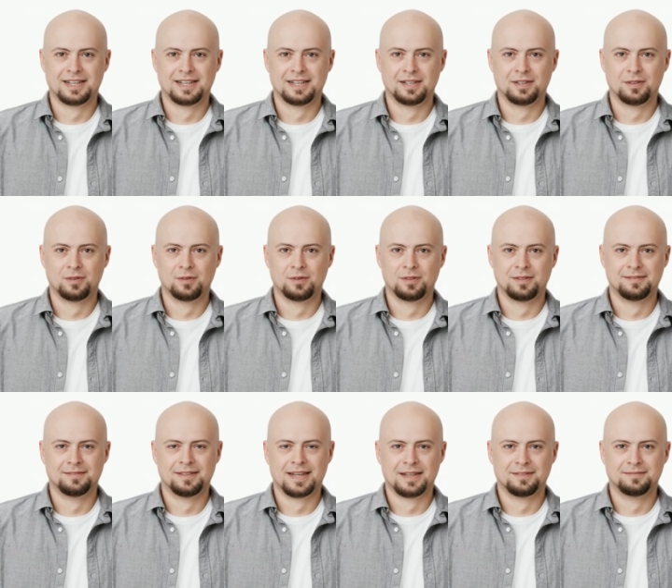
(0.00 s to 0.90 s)
Hello,
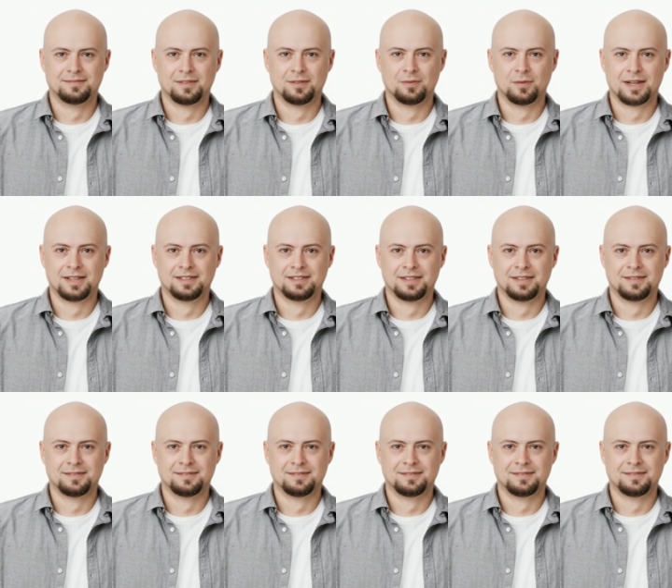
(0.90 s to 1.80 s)
everyone.
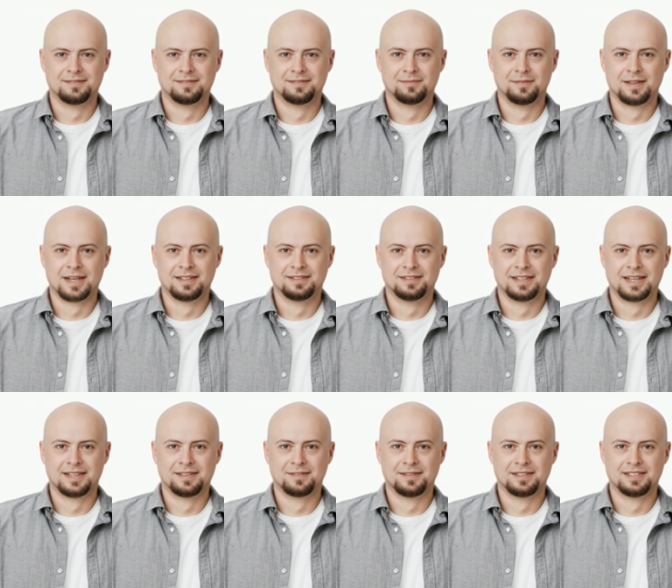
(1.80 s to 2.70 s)
My
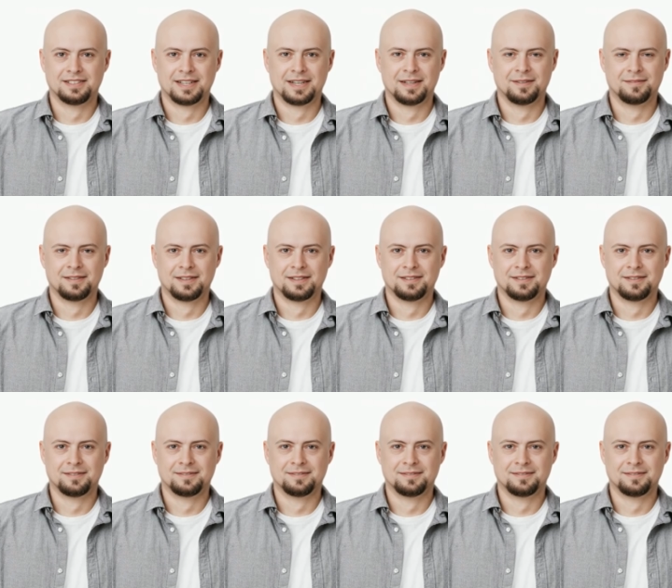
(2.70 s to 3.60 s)
name is Ethan,
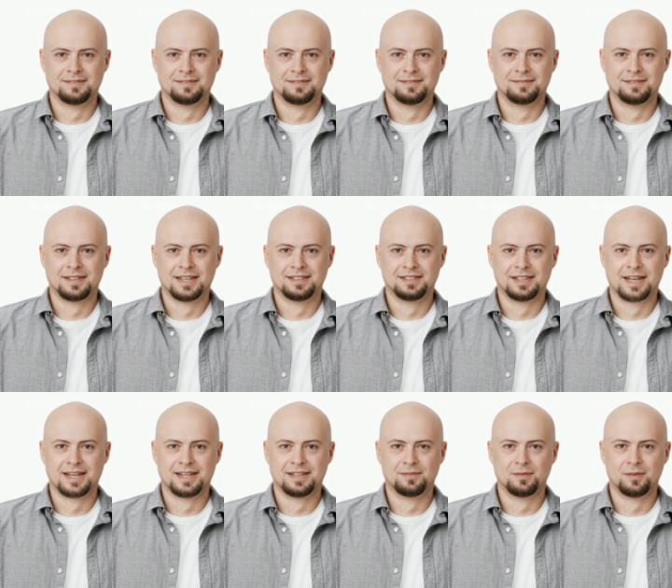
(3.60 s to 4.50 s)
and
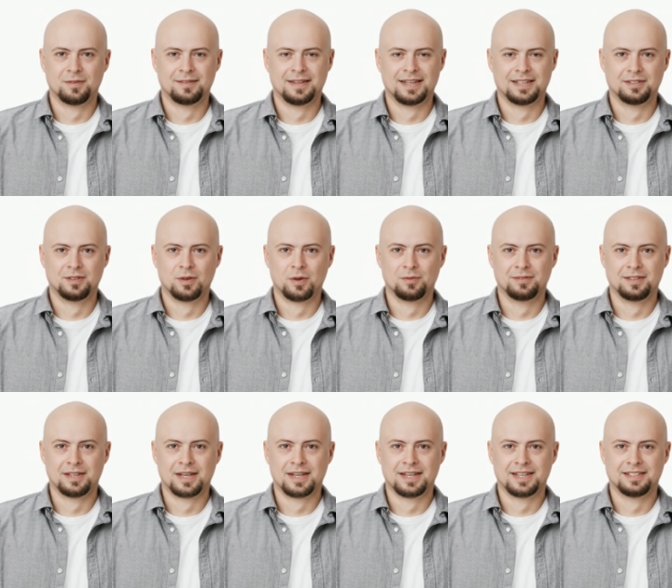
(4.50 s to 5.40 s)
I will be your
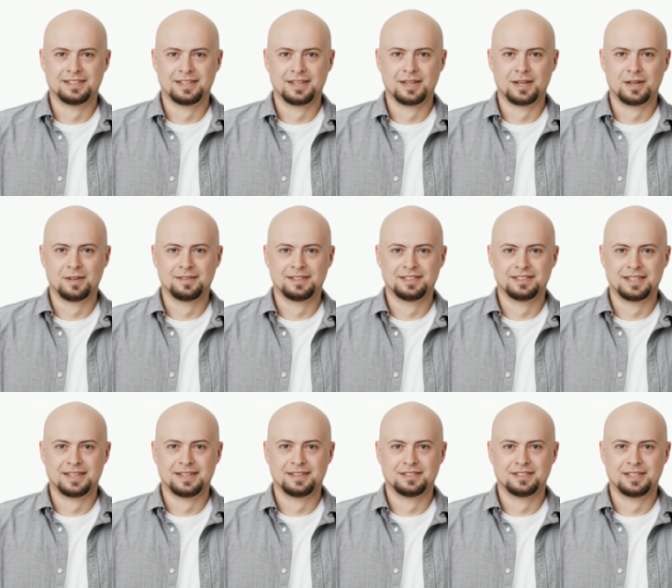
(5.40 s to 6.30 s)
guide on
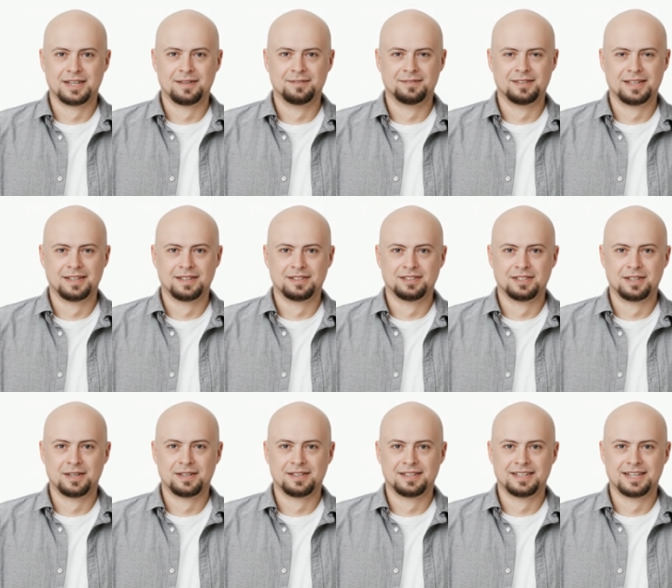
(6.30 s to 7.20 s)
this enchanting
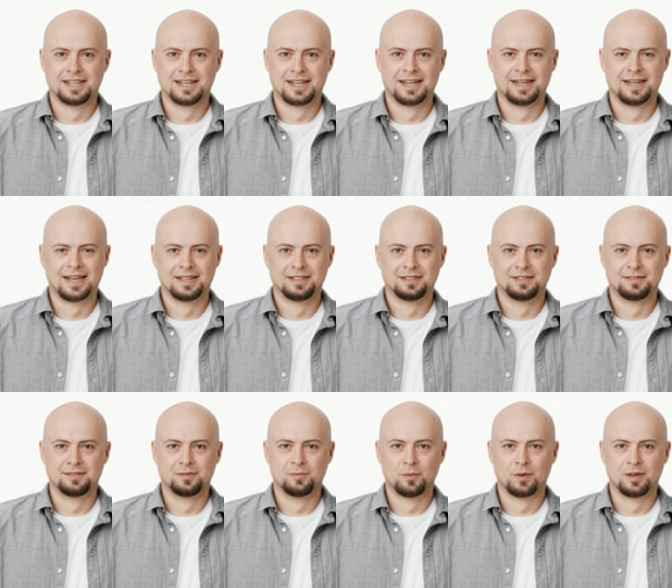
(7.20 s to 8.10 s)
journey into
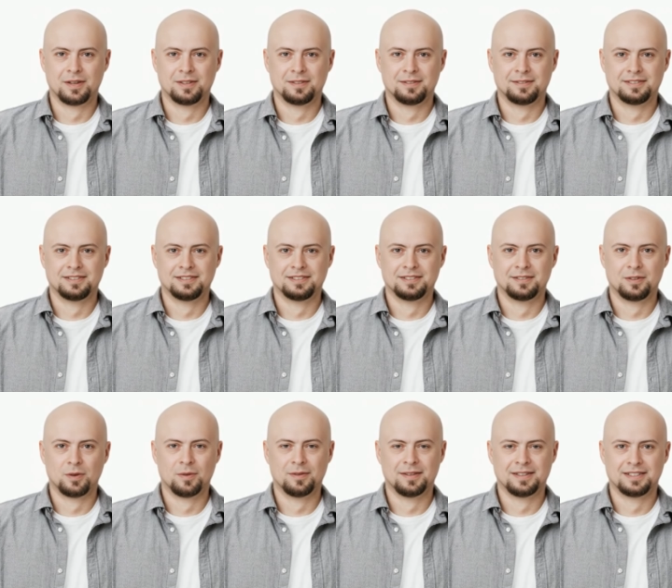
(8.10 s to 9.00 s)
the world of
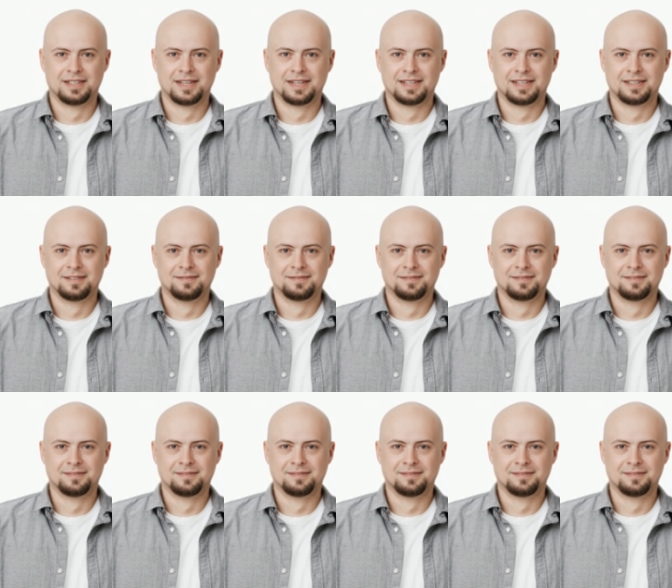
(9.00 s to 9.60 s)
storytelling.